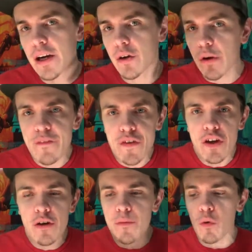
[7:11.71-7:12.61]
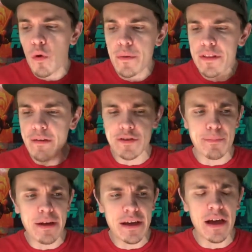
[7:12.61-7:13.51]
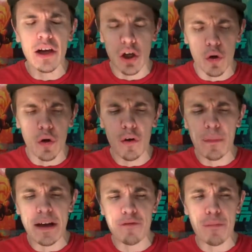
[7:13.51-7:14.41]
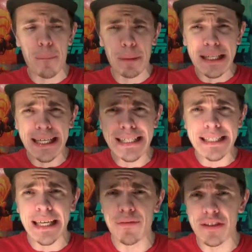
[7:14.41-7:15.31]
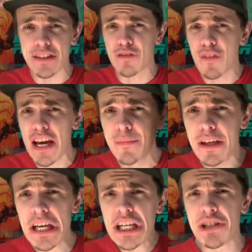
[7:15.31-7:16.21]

Great film. A woman that was made, a girl made from a plant, given to this family.